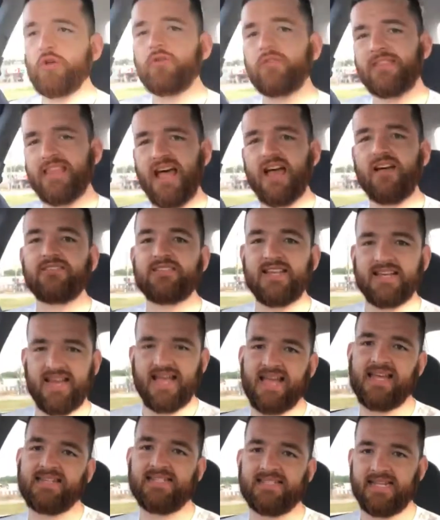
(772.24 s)

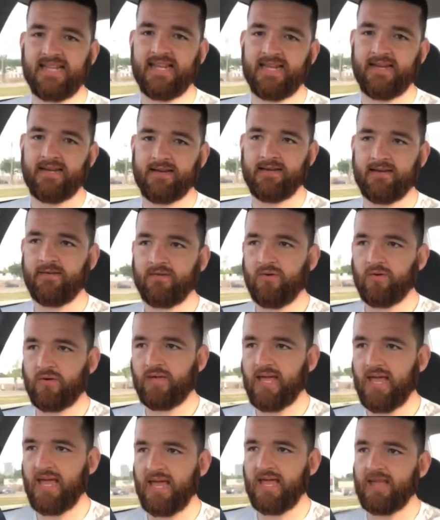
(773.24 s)
2019.
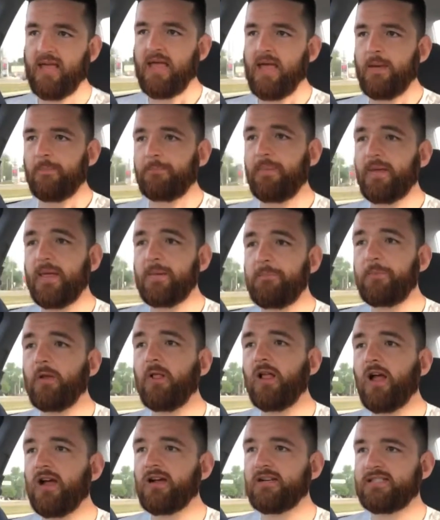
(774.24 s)
Okay,
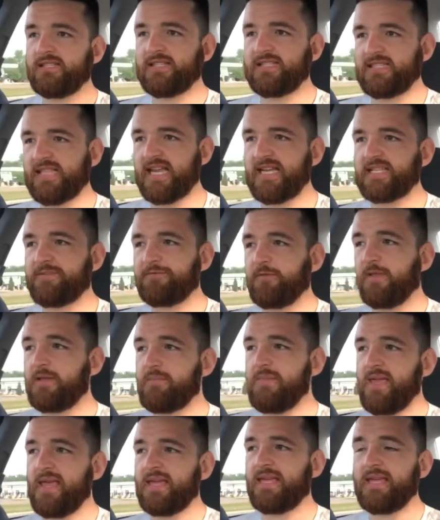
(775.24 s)
people are successfully
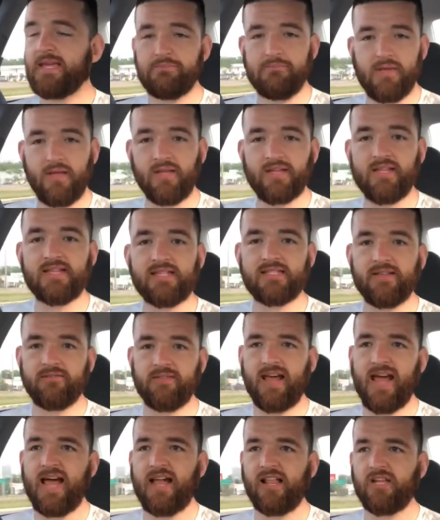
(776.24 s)
making millions
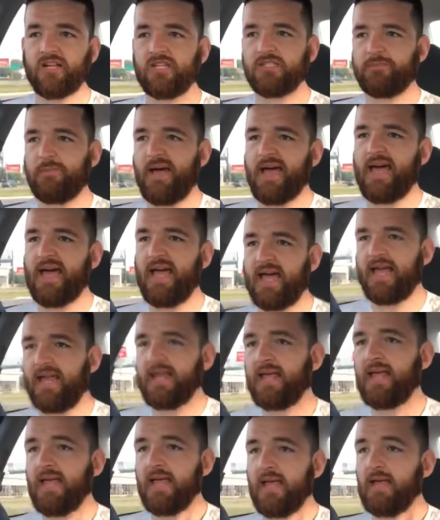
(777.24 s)
of dollars
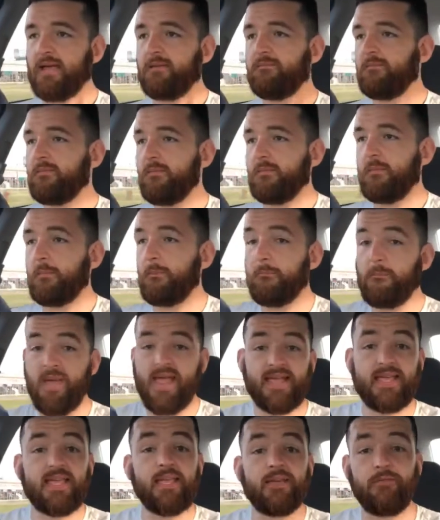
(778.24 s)
by
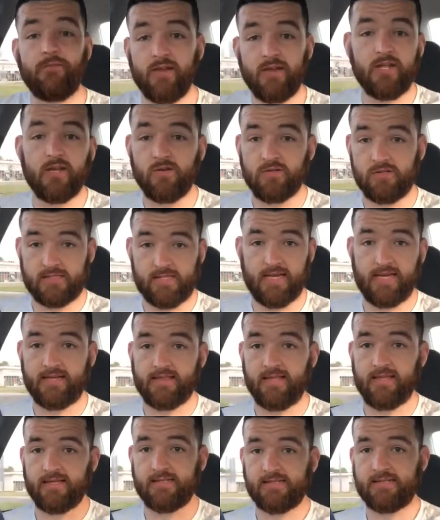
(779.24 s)
making videos
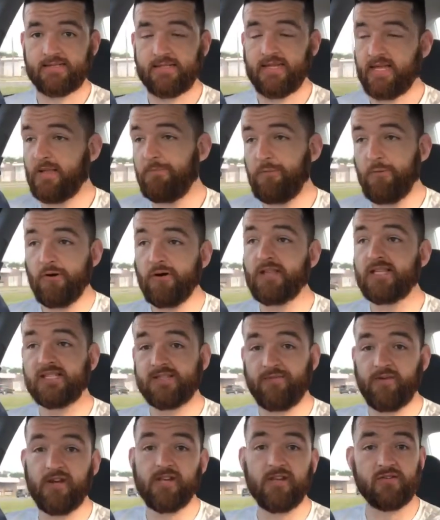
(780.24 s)
like this. And the point of
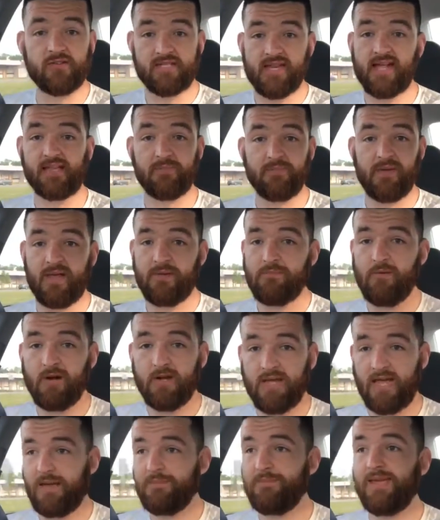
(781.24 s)
this video is not to make
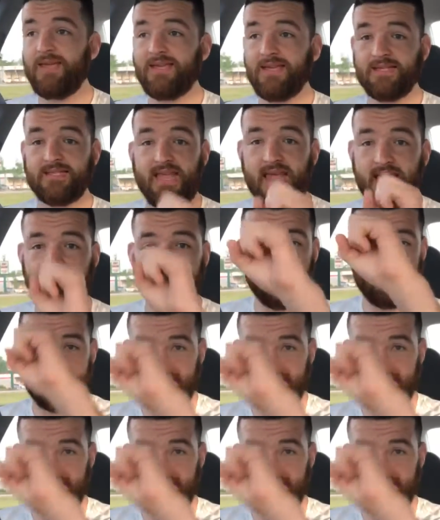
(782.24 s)
money. I make exactly